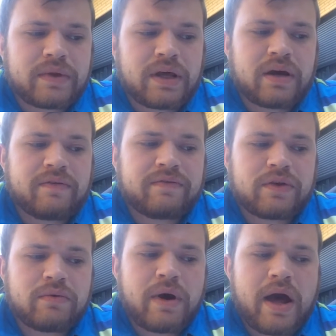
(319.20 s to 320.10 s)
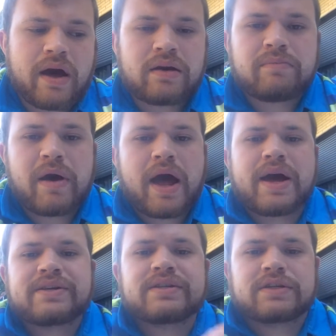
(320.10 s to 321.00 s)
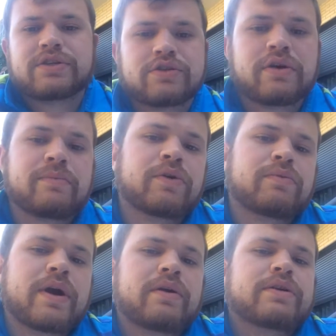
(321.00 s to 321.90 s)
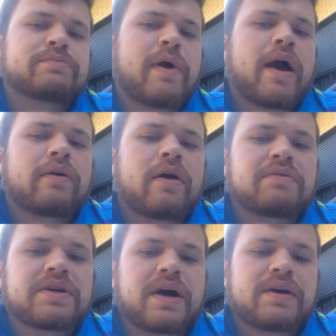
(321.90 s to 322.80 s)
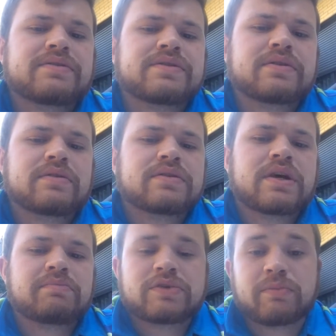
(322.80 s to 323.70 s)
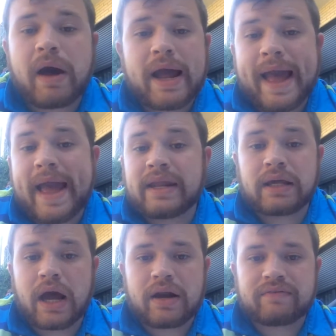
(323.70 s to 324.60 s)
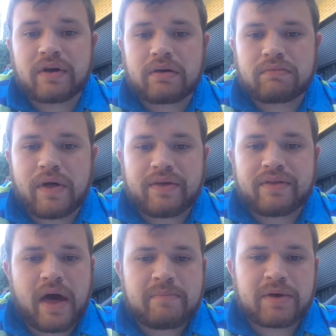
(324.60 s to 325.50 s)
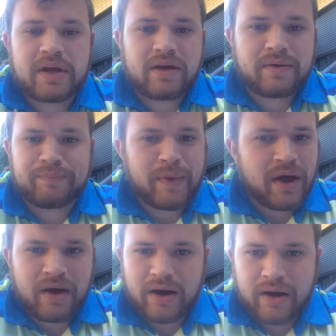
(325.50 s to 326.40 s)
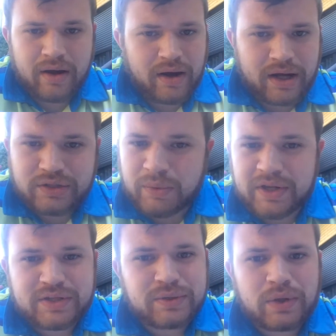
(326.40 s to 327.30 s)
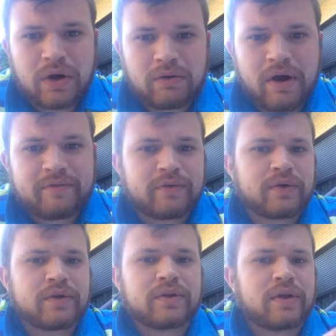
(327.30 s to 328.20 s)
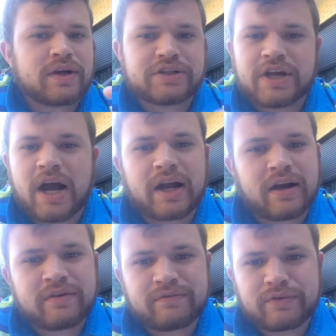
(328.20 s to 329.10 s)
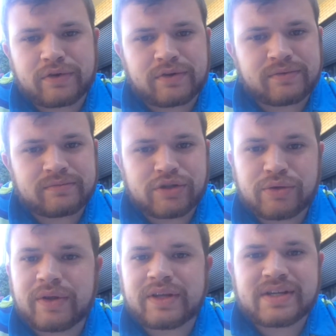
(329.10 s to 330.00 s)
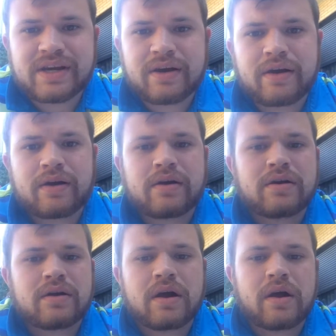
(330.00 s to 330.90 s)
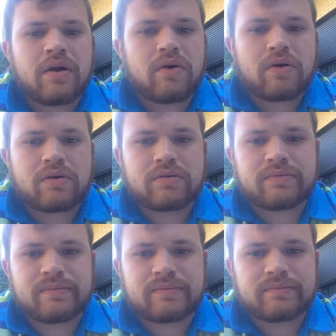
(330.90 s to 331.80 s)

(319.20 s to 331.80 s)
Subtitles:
if you had to pass an extremely rigorous background test to buy any kind of gun, whether that be a .22 long rifle, a shotgun for shooting deer, or